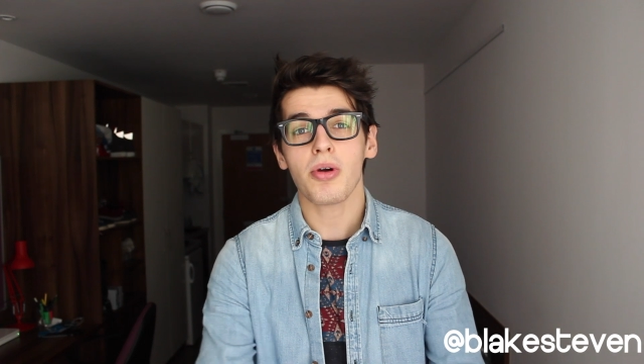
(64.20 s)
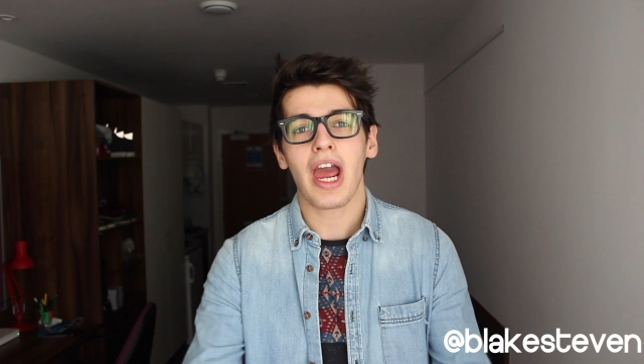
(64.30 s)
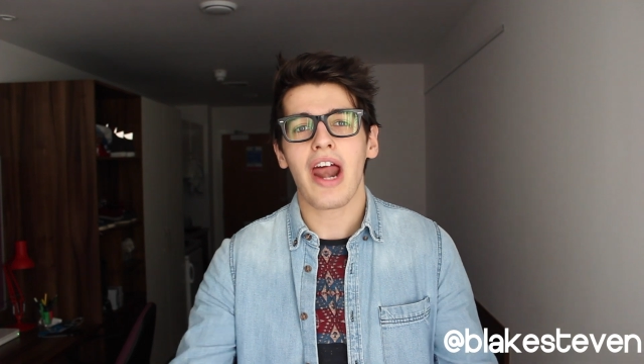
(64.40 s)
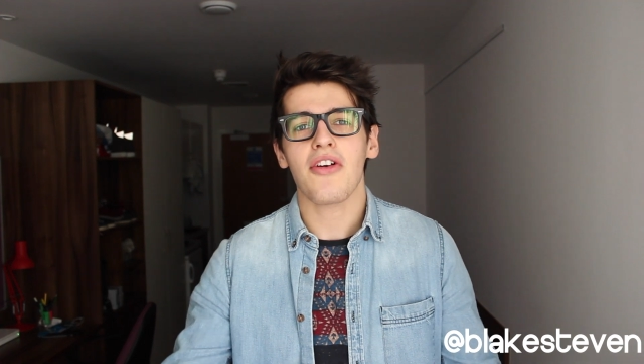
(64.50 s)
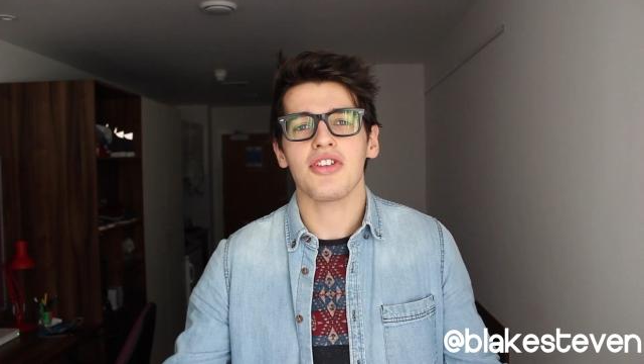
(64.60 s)

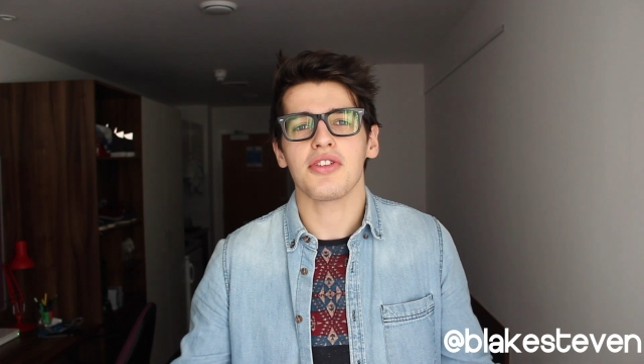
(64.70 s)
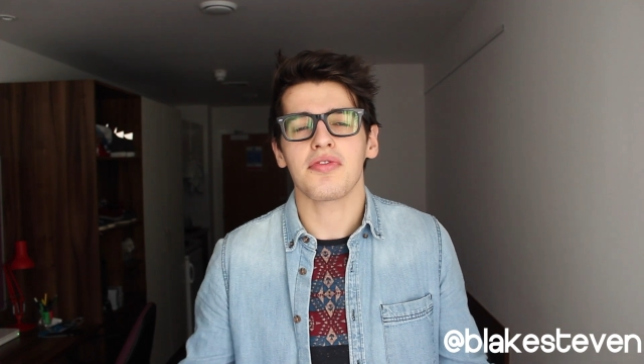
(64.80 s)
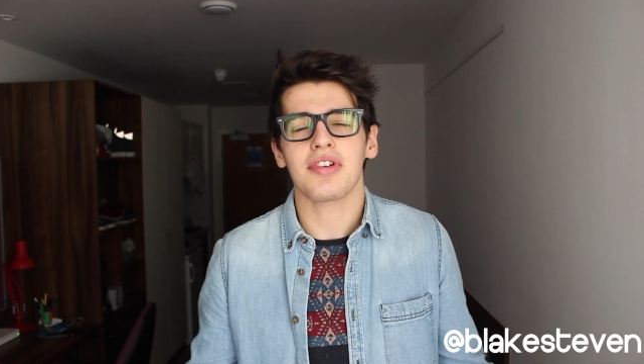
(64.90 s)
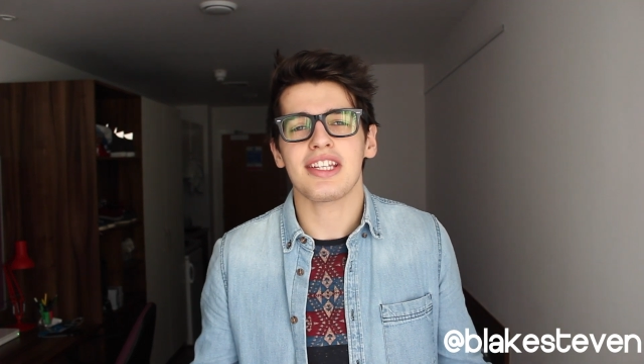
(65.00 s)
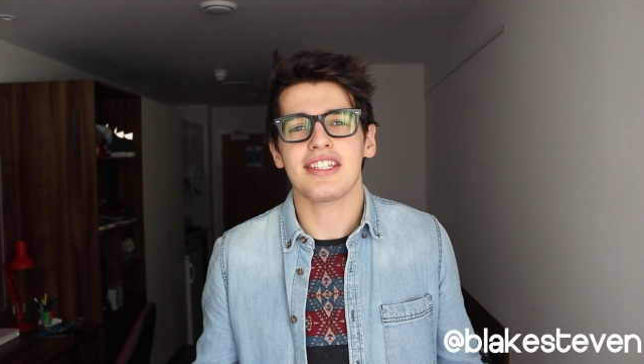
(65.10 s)
carriage of
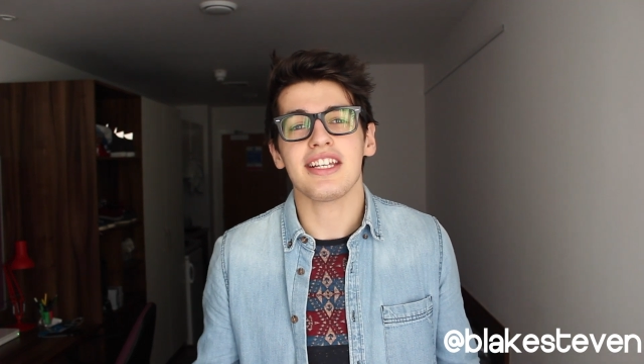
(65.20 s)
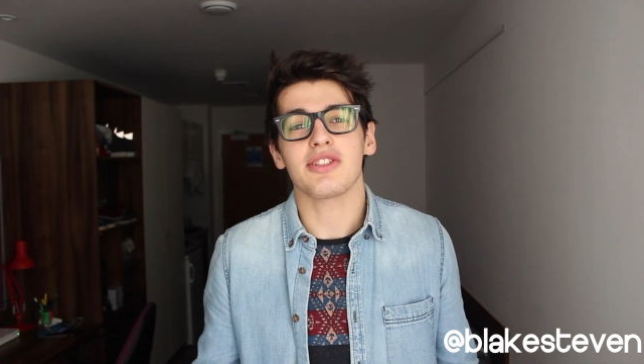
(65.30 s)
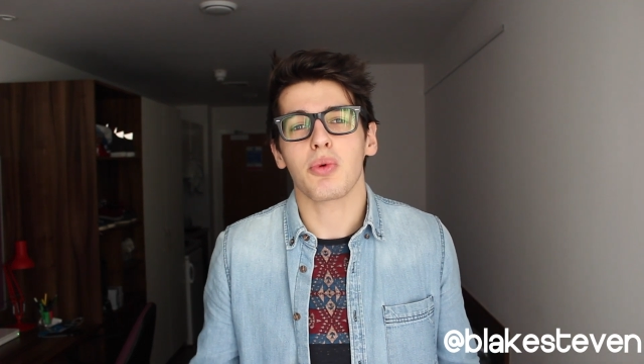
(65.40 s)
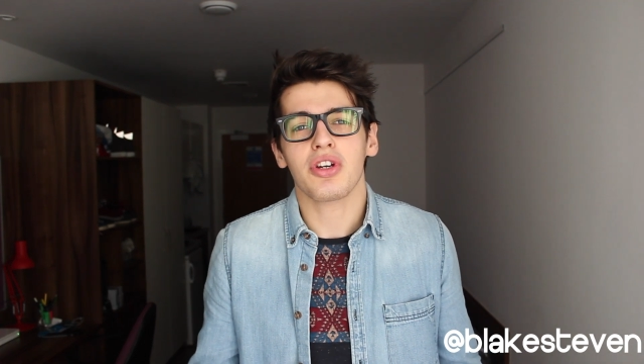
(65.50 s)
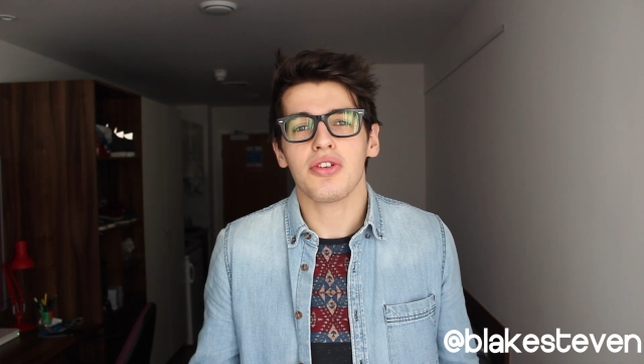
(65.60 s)
free
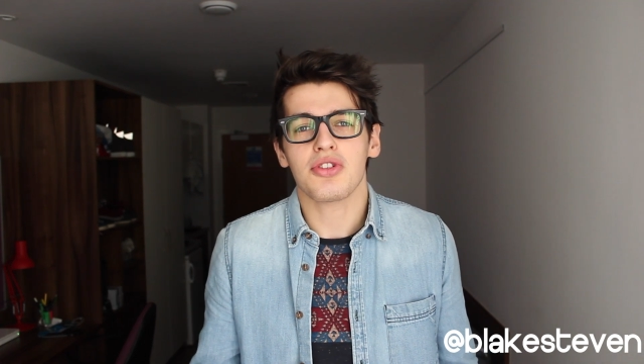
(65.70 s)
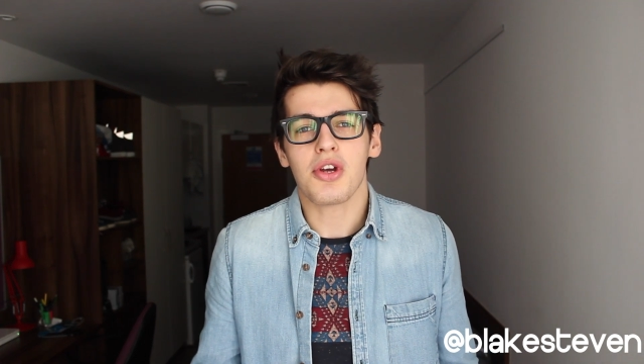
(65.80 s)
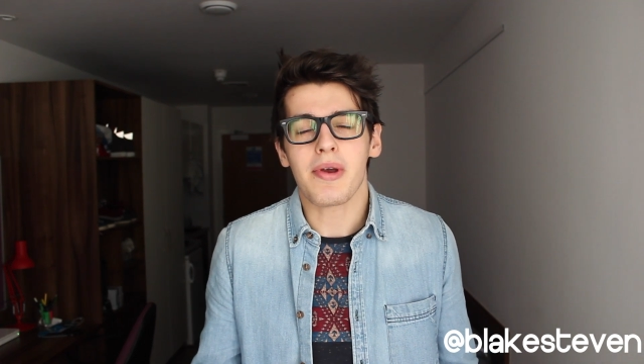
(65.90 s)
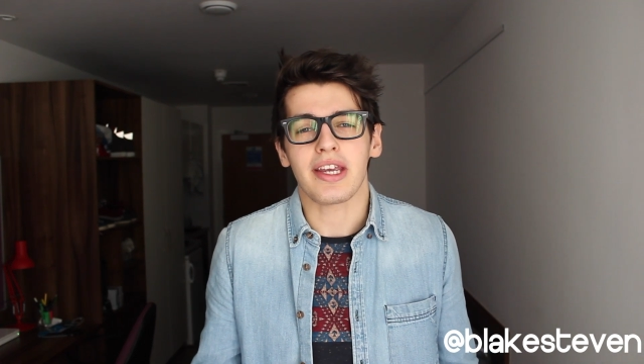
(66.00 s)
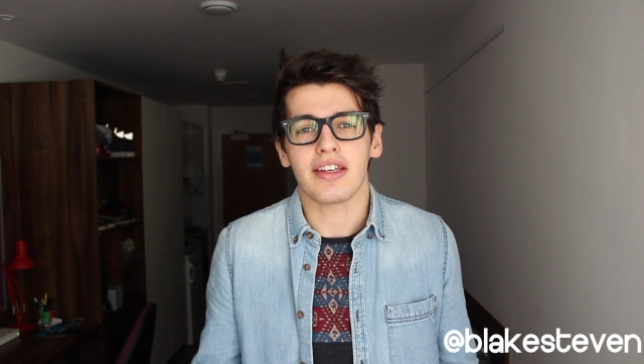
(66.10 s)
seats. What are you
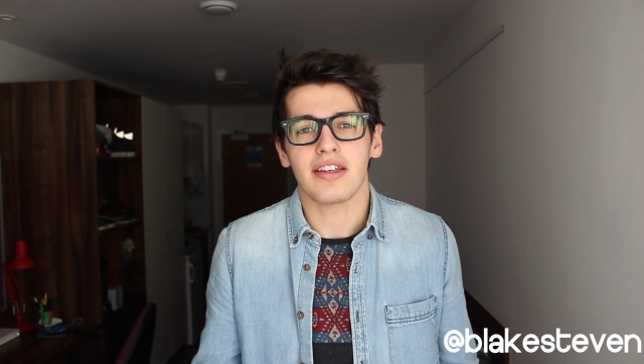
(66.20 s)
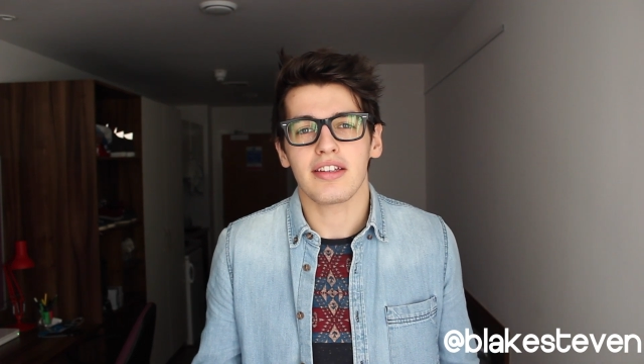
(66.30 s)
doing?